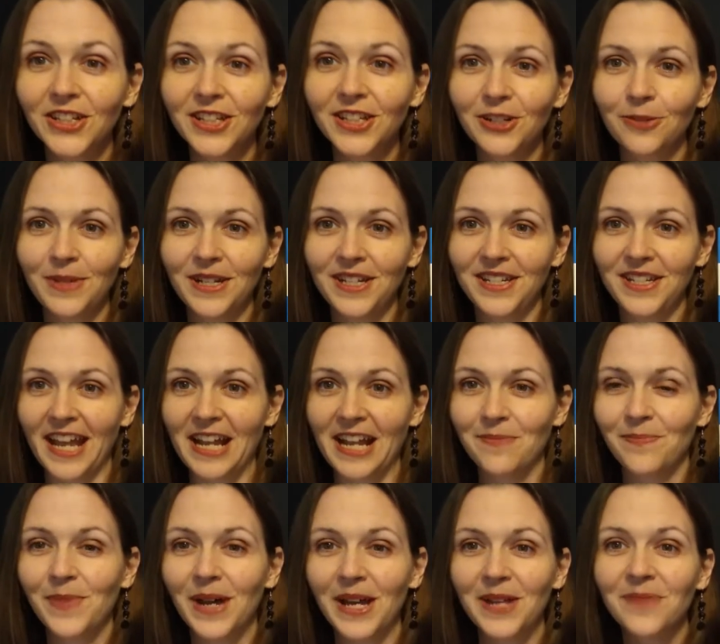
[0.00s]
a little bit of
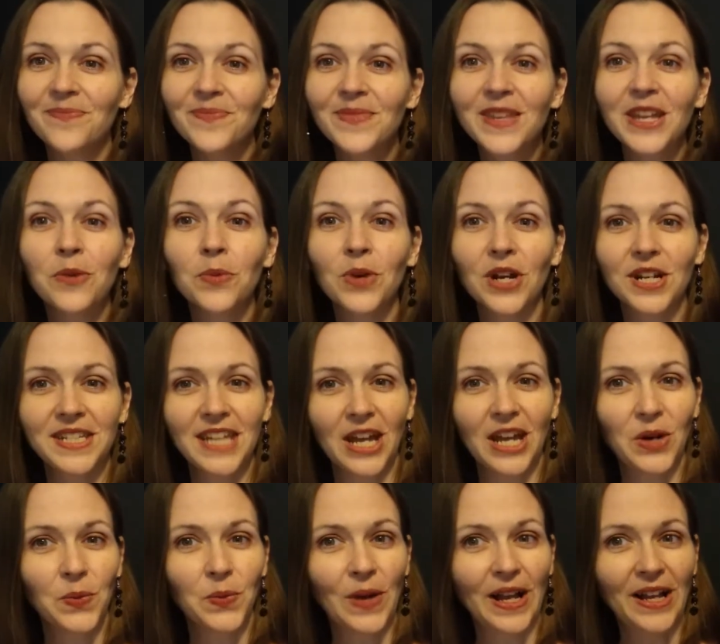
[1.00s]
time, but it worked
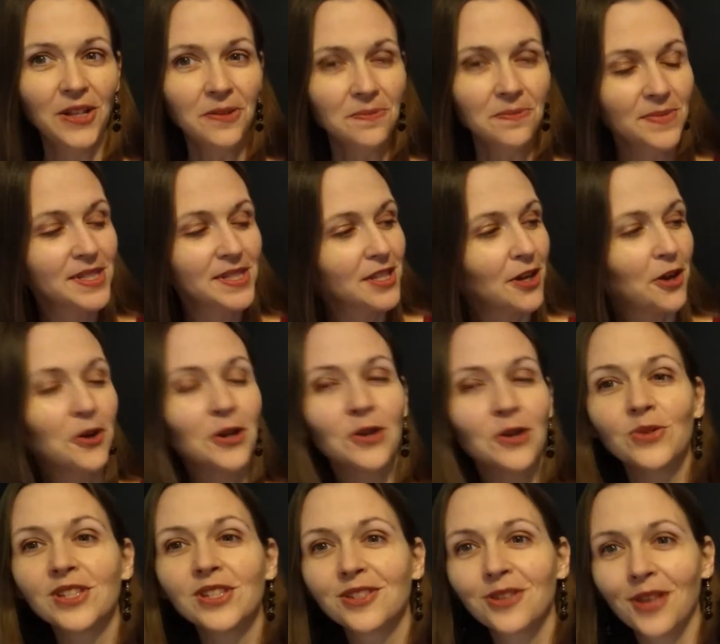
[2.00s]
out well, so it
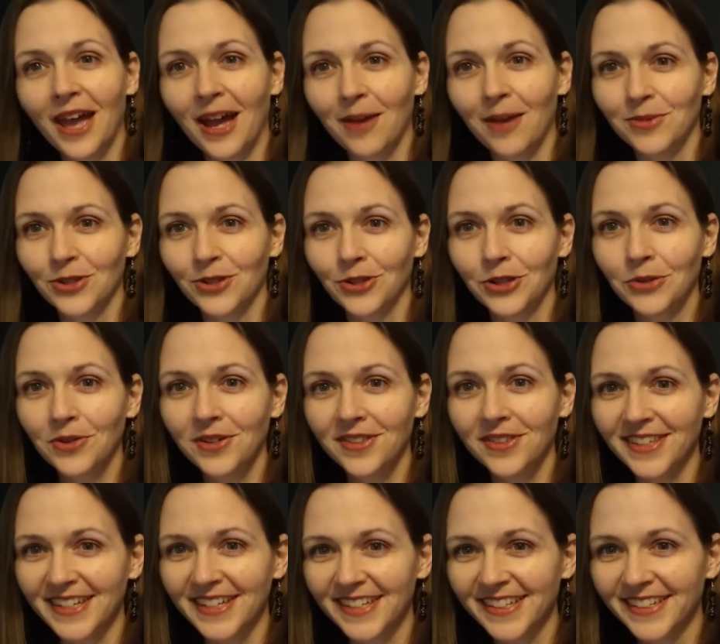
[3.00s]
was absolutely
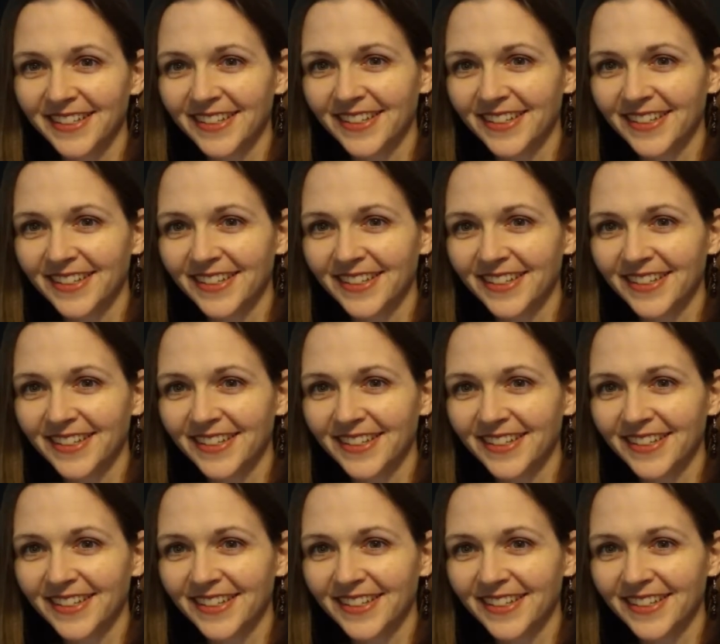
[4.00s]
worth it.